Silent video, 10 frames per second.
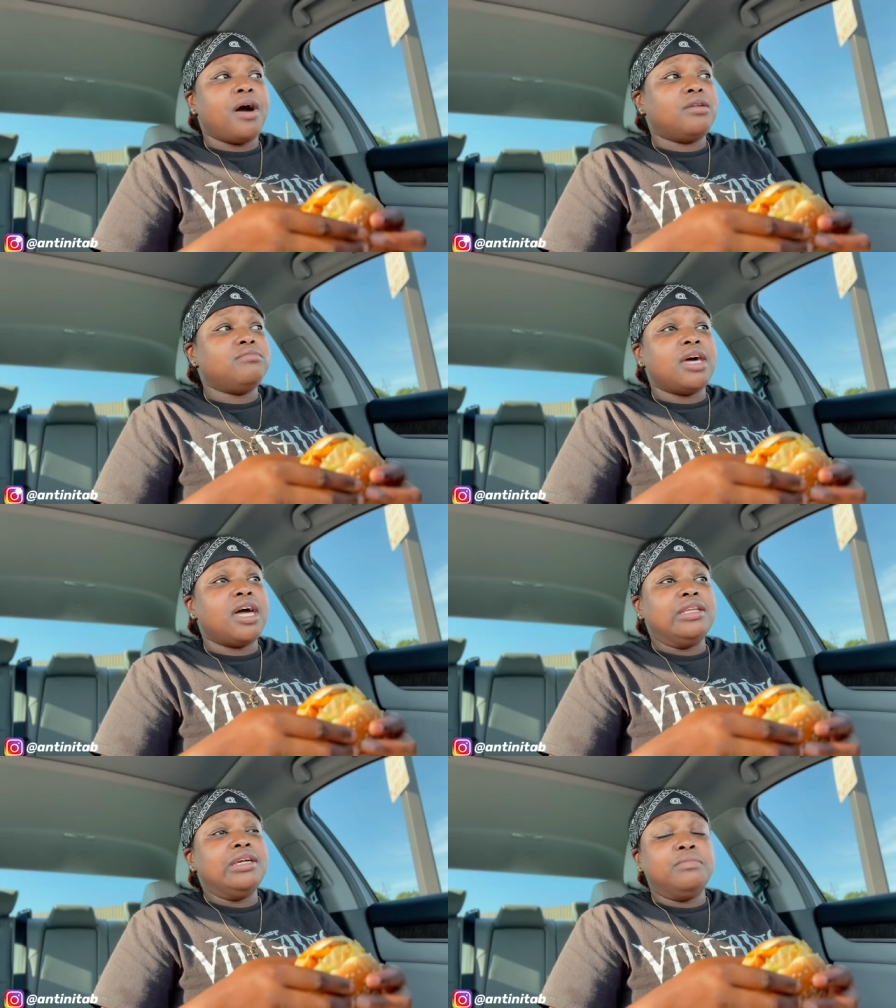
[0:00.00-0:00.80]
I do not
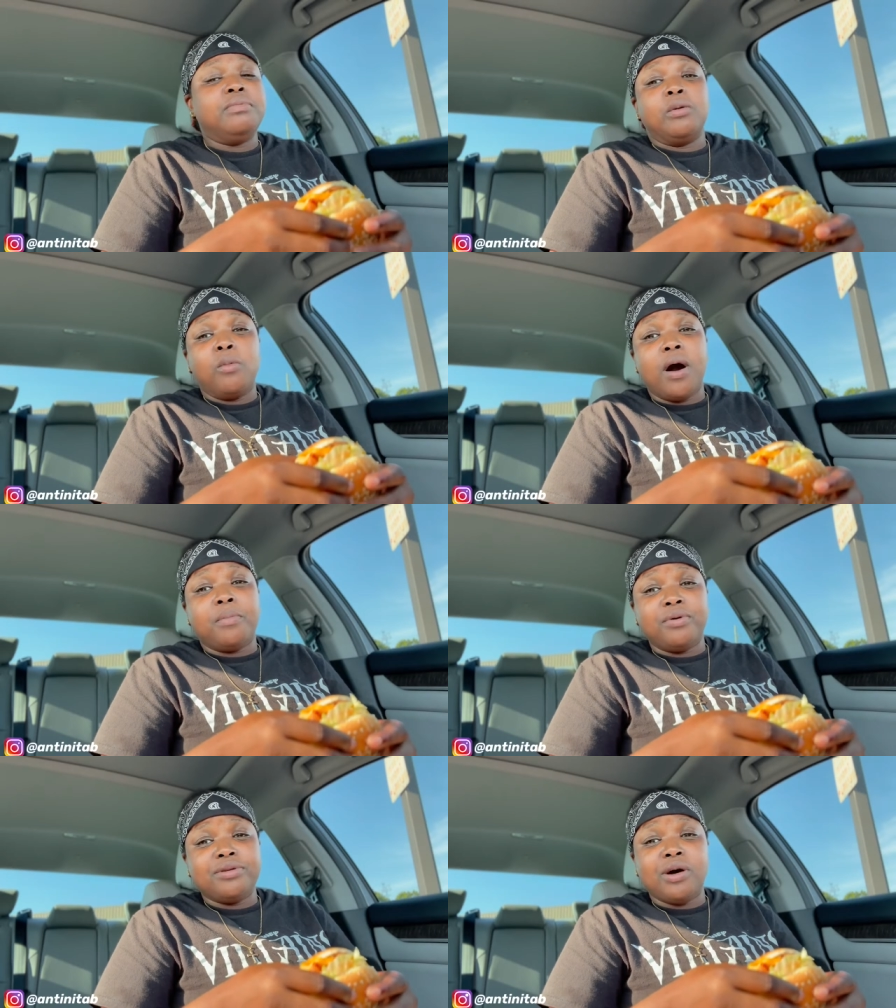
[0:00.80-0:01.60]
need the big
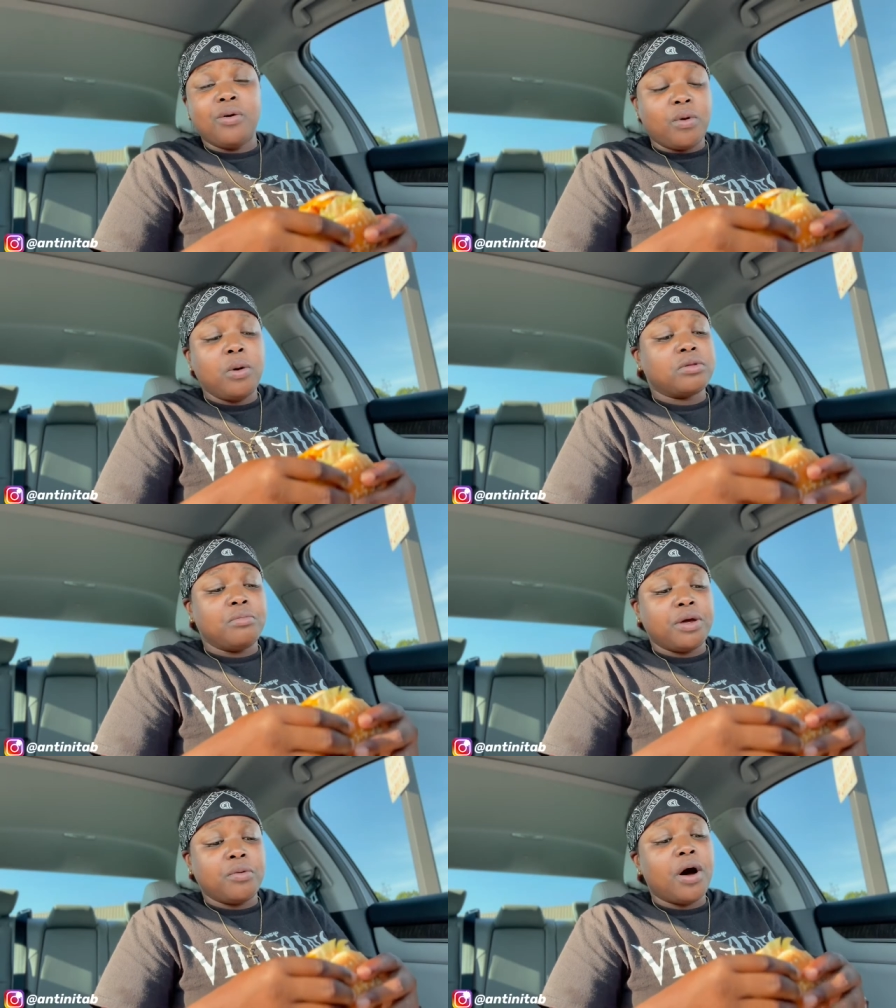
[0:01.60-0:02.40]
whopper. Don't want the
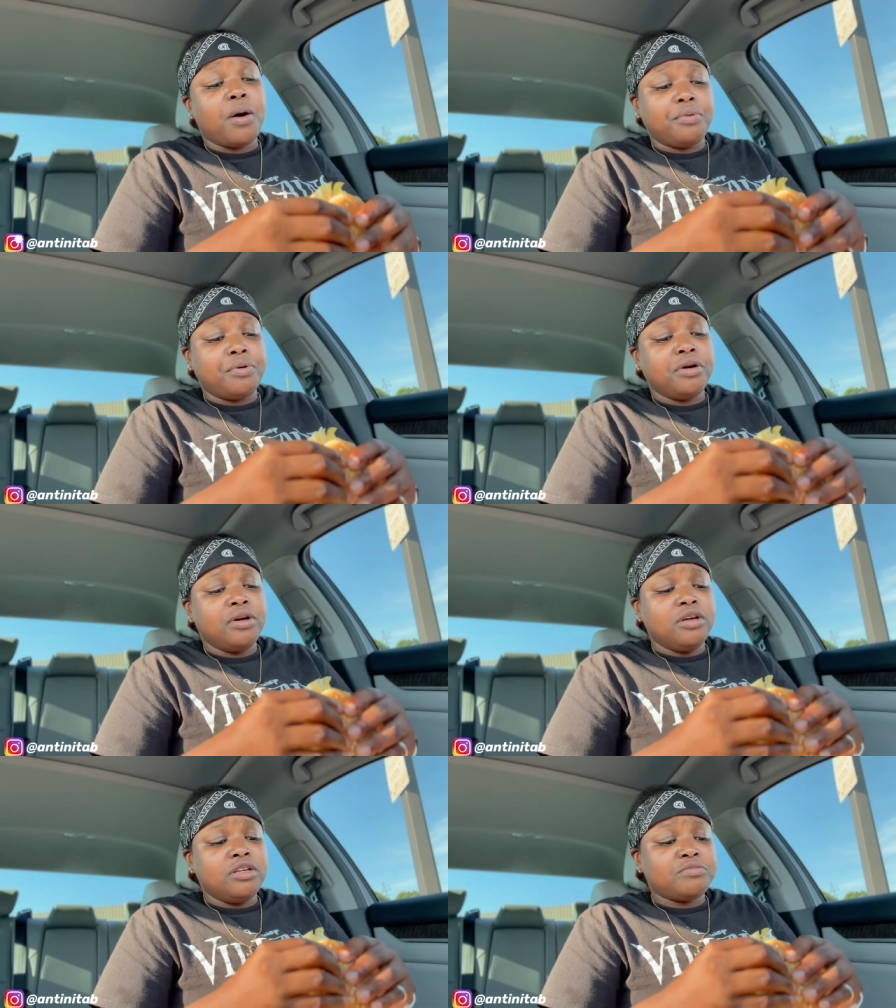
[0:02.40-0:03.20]
big
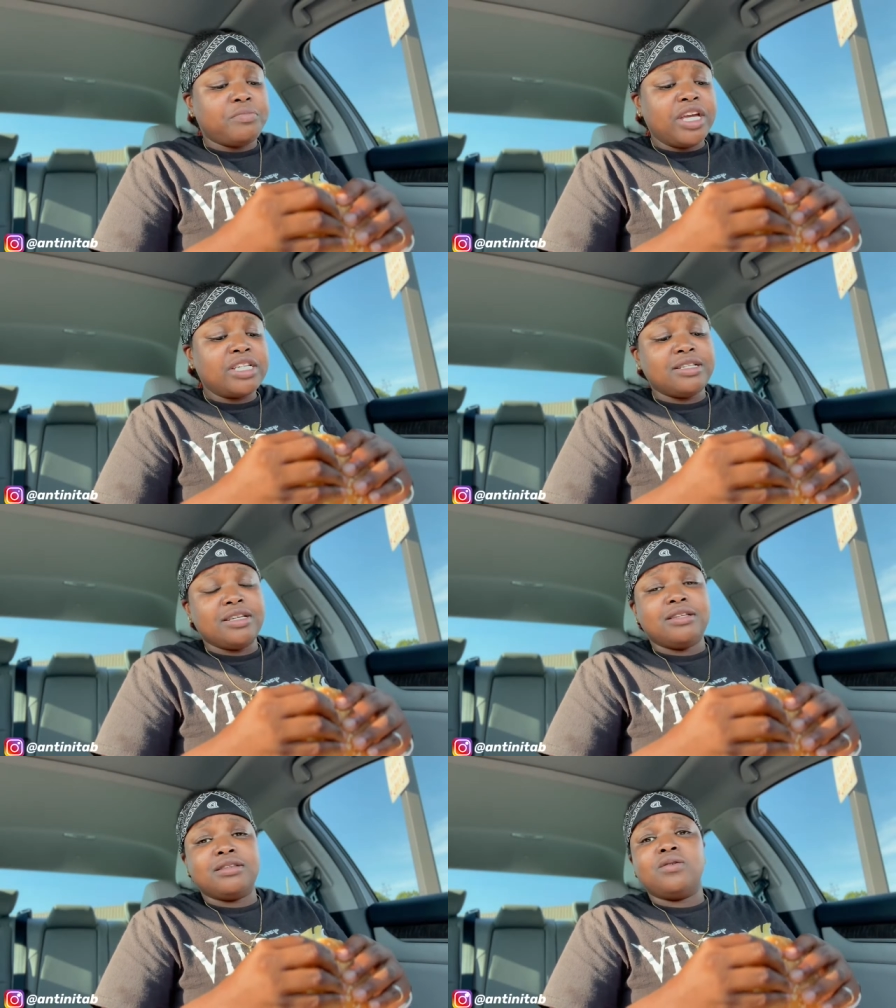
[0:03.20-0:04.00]
whopper.
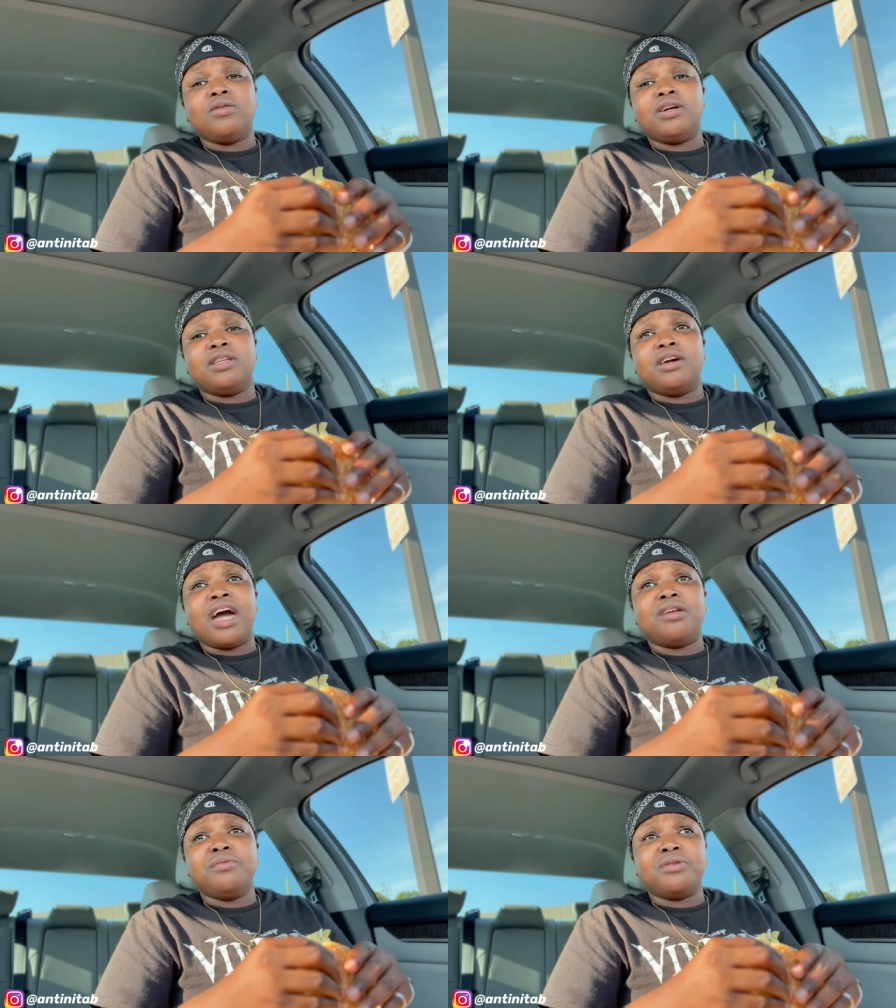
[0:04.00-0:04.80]
Especially knowing that
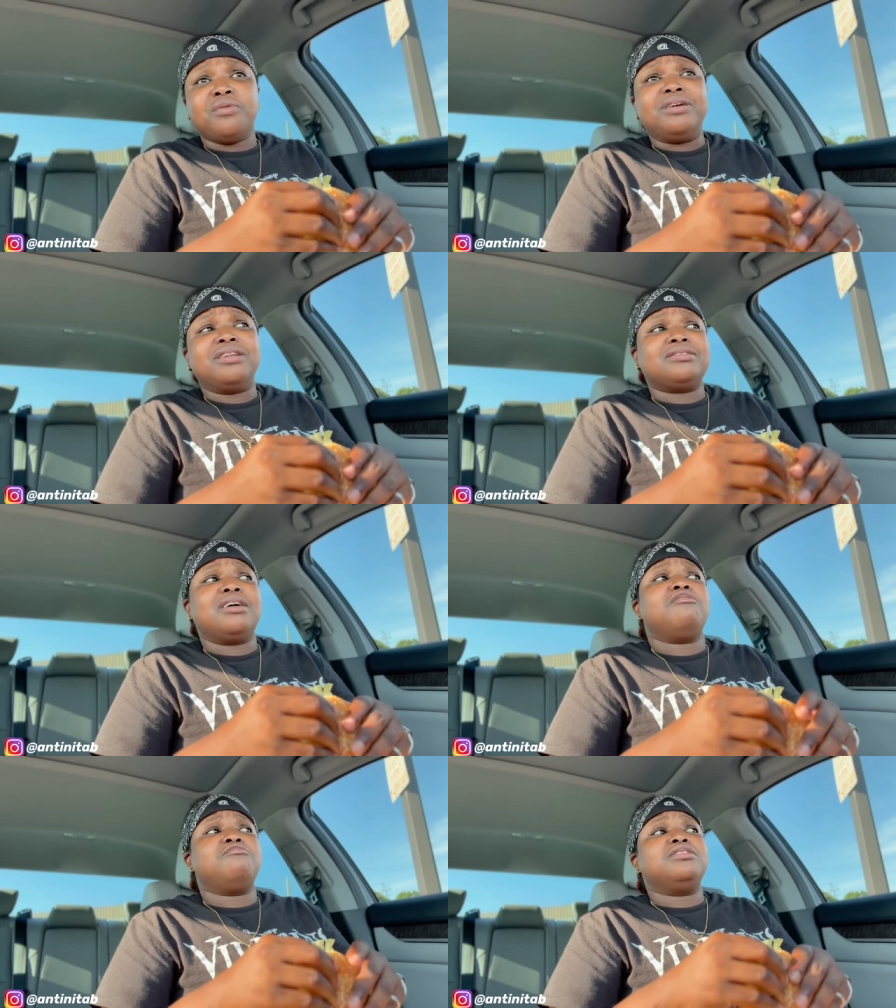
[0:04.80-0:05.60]
I don't know where the
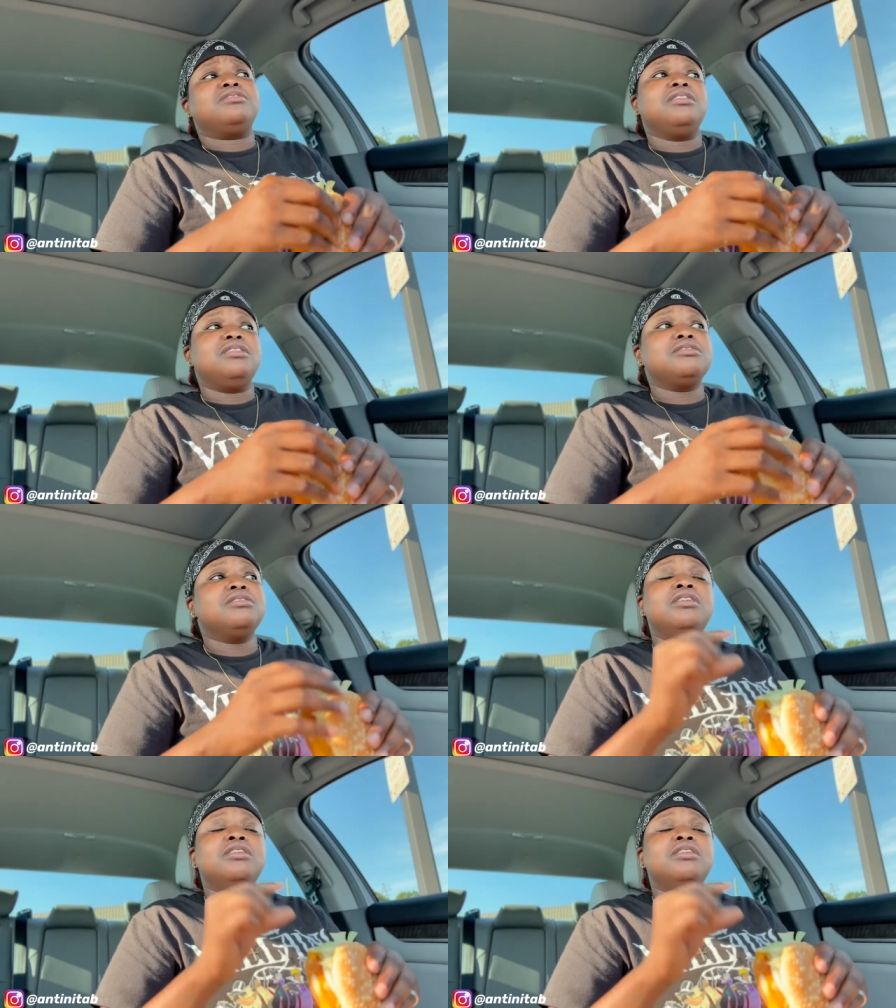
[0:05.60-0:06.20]
Southwest is.